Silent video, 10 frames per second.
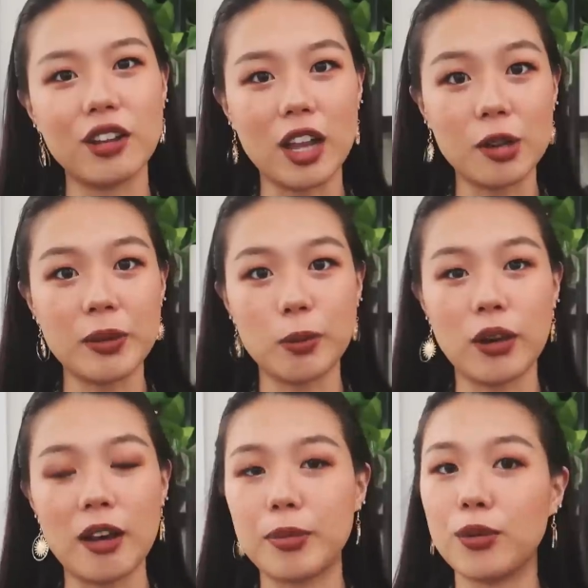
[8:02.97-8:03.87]
a lot of people
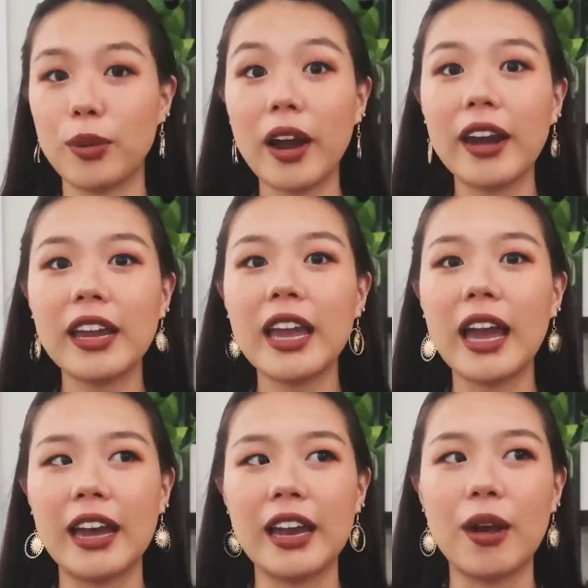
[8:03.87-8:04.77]
have been wearing it
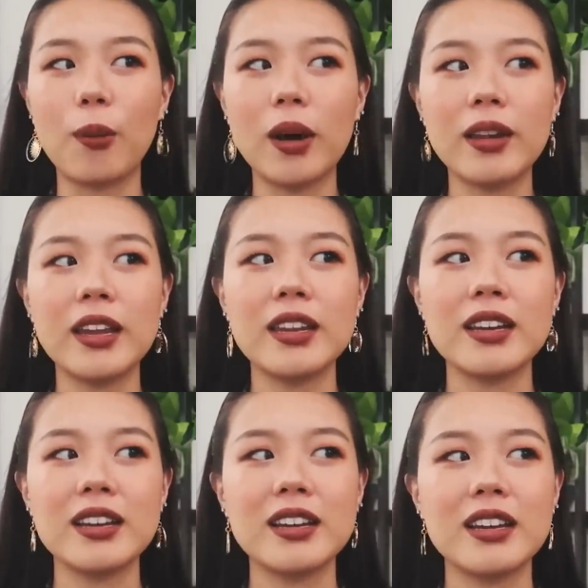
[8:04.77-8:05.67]
and I wanted
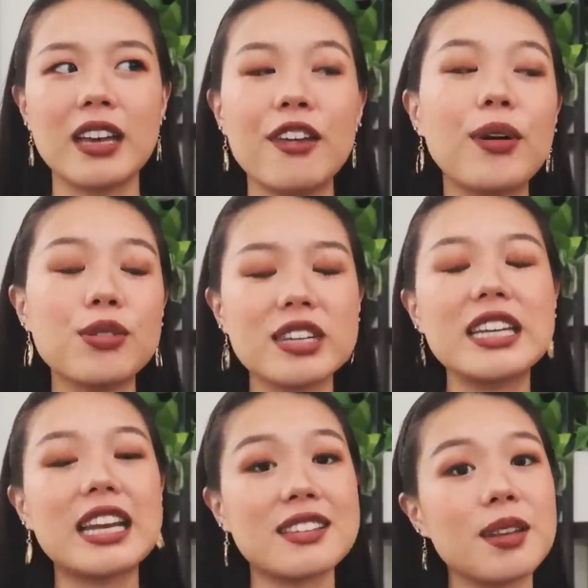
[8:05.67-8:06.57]
if I was gonna
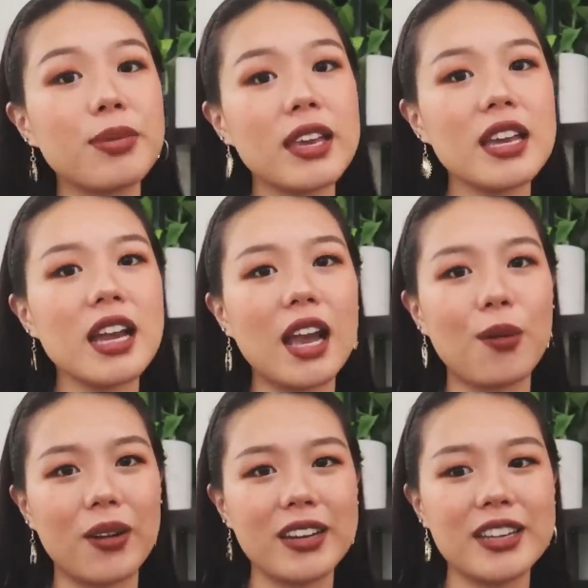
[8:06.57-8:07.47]
get something, I
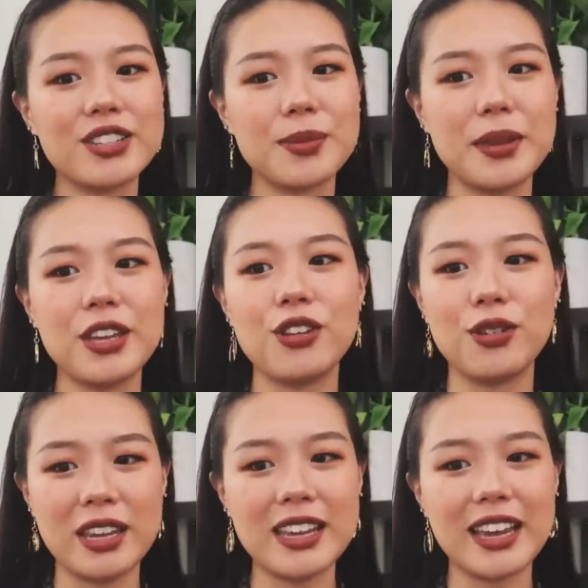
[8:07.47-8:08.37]
wanted it to be
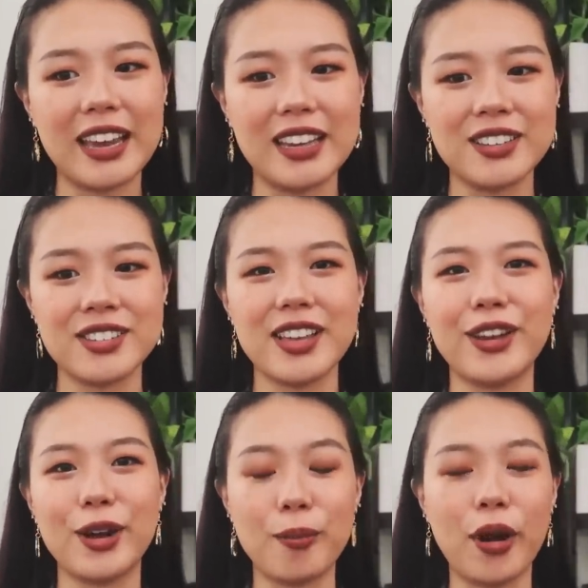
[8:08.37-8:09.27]
unique and to set
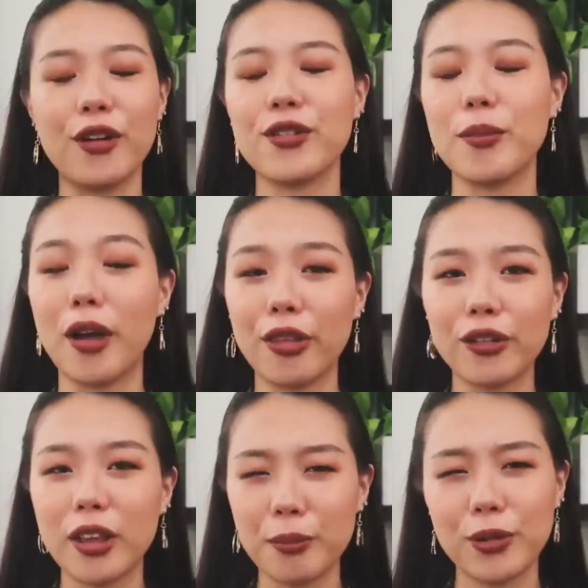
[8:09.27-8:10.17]
it apart from other
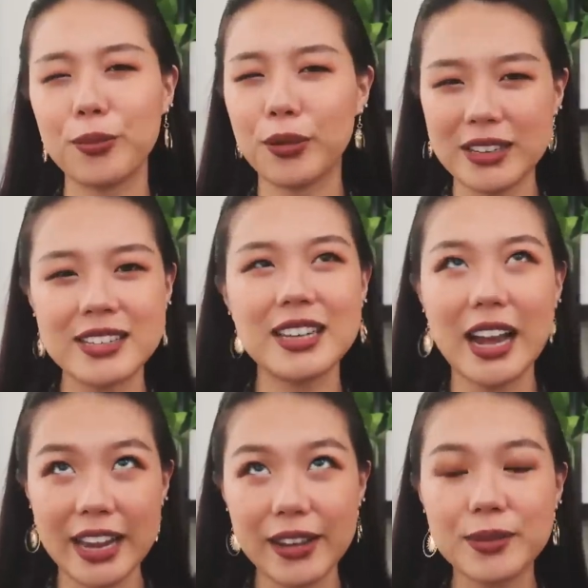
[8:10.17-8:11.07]
leopard printed
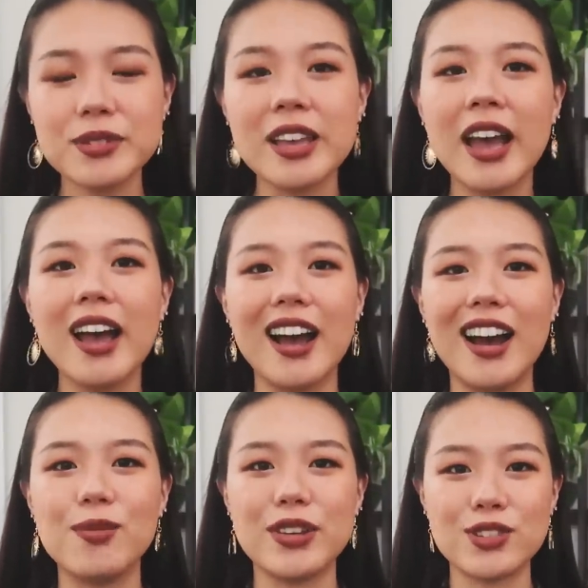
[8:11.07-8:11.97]
items.
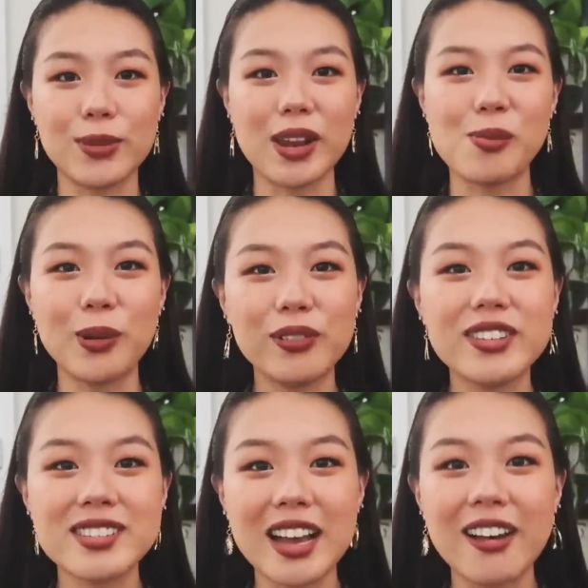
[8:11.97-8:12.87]
Um, and so when I pulled
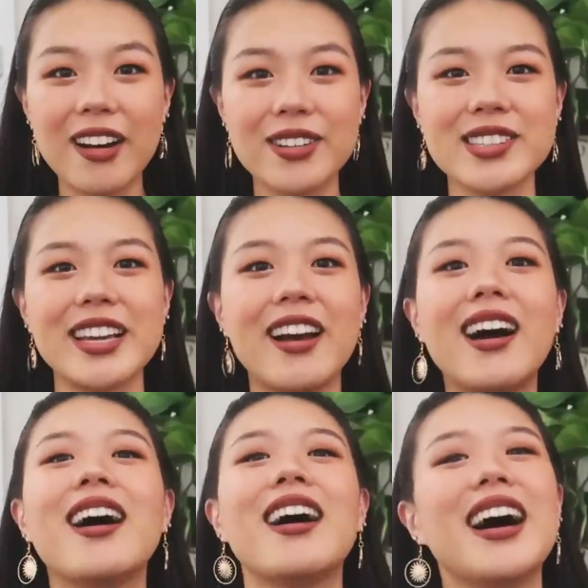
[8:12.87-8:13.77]
this out, I was like,
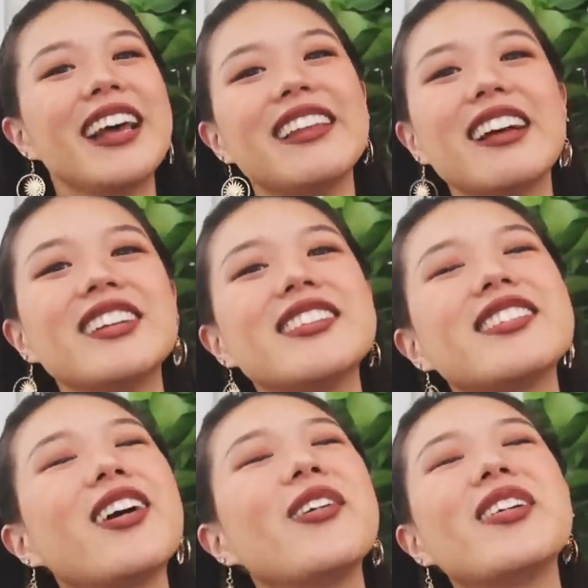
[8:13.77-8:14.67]
oh, I love it
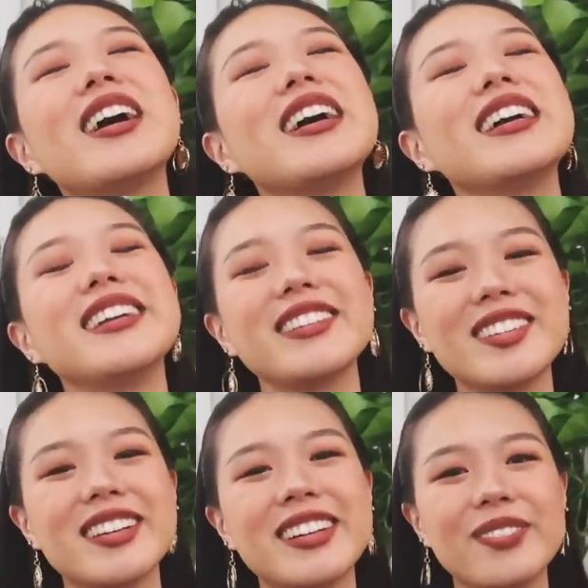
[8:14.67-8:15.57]
so
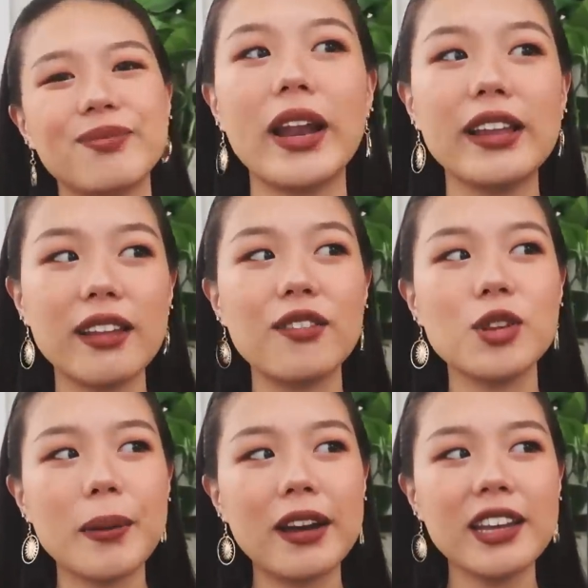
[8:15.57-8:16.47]
much. What I loved
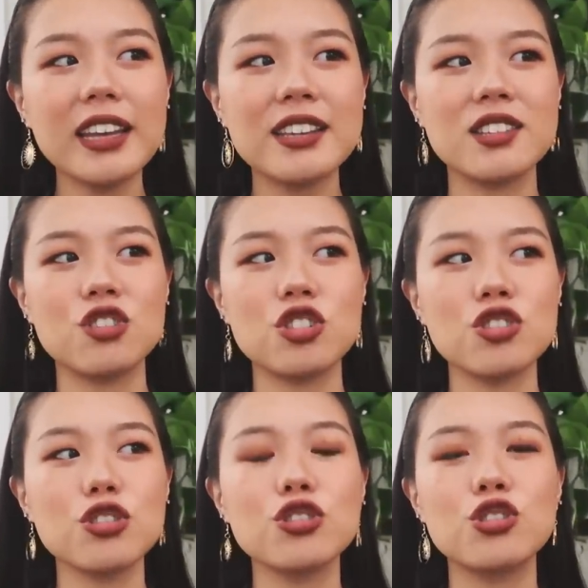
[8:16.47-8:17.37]
about it is it
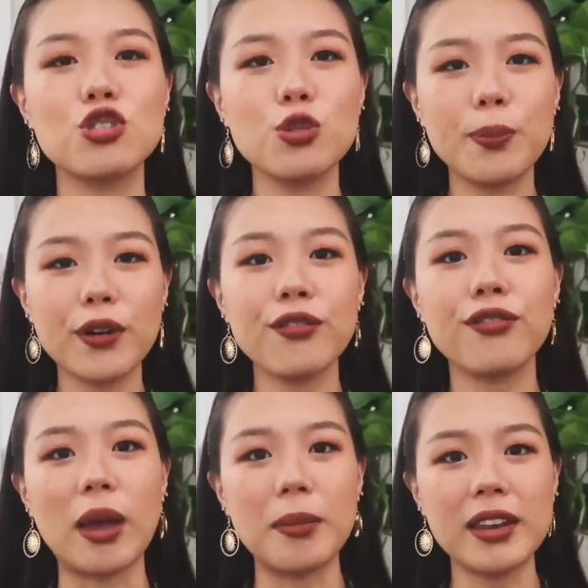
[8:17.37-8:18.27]
just looks super
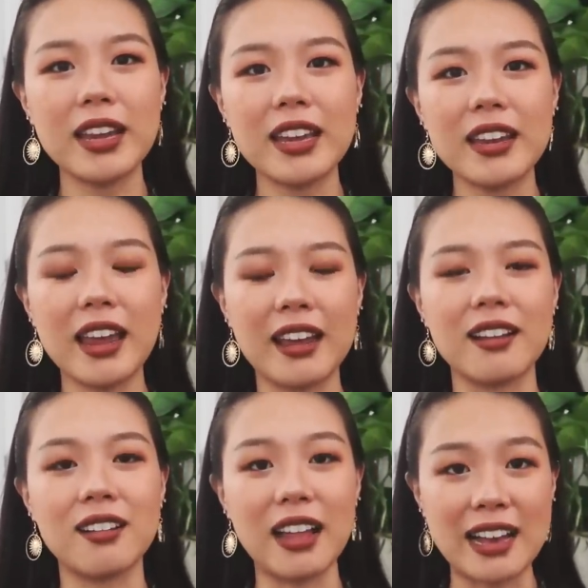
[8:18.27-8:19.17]
feminine
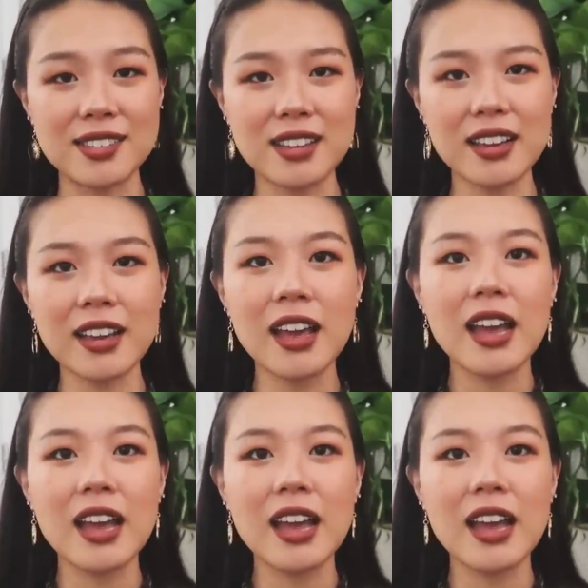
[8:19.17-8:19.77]
and classic.